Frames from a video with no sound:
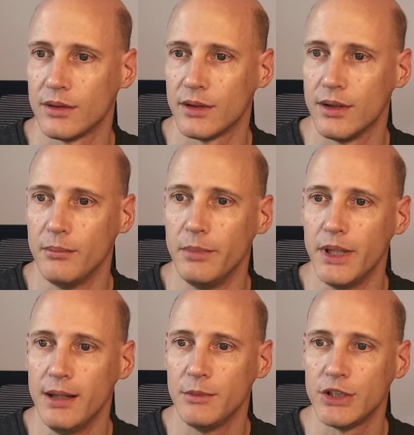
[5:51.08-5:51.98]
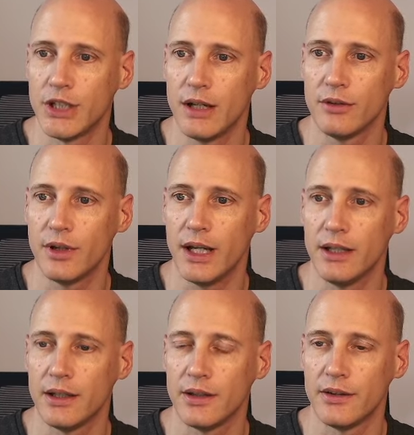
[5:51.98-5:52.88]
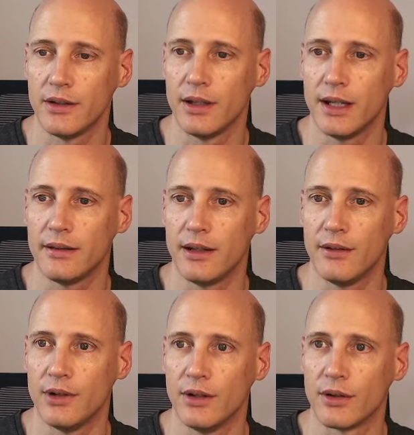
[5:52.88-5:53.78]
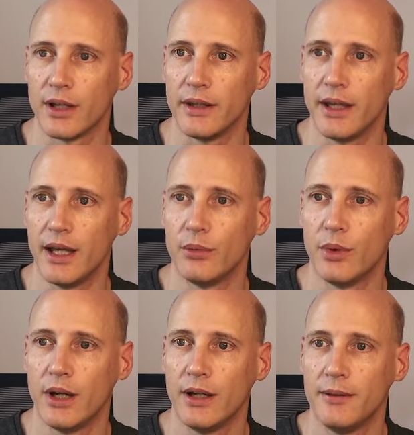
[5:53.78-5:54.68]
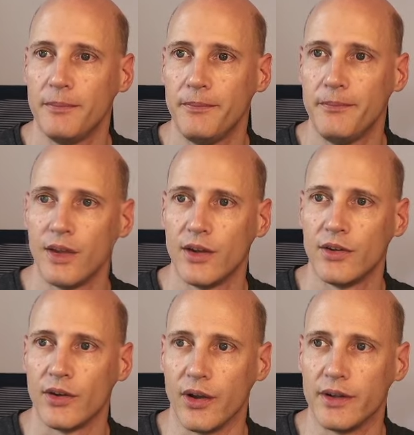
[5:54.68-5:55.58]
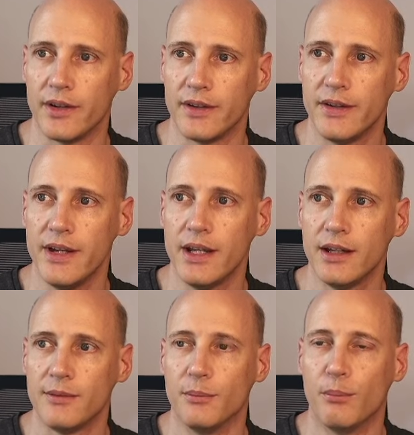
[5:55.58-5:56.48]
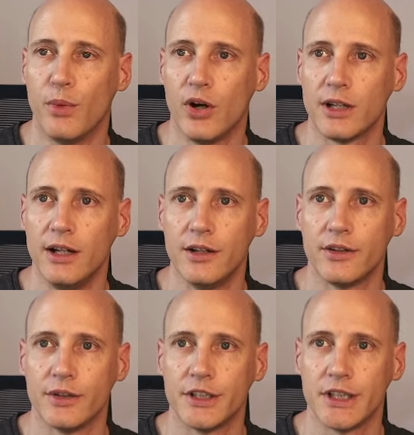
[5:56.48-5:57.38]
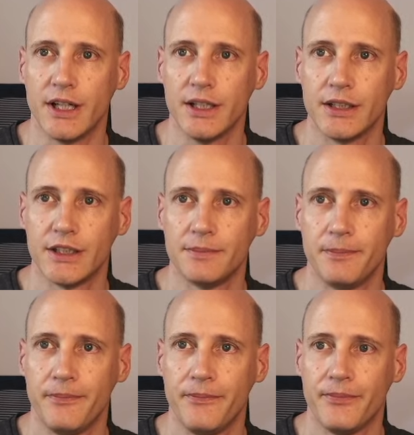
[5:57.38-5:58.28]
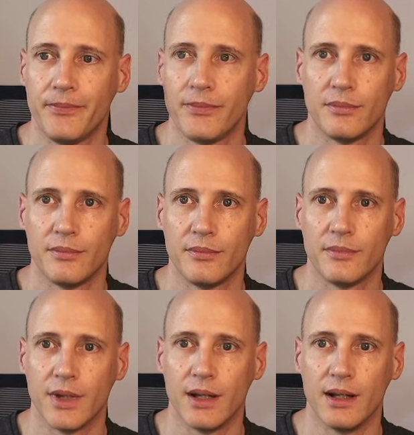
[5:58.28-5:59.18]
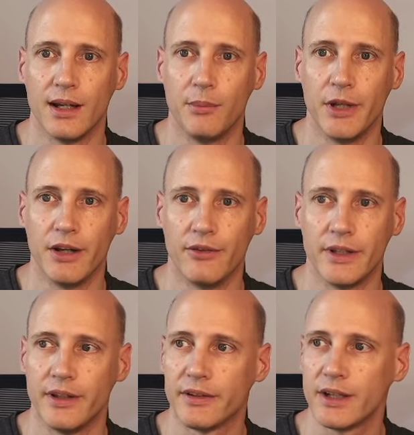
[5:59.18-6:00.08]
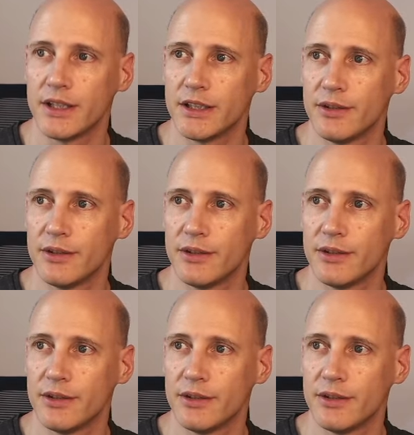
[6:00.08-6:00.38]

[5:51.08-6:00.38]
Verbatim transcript: Meme generator, so let's have a look at that one. So it's a tiered model to charge. A little bit of a discussion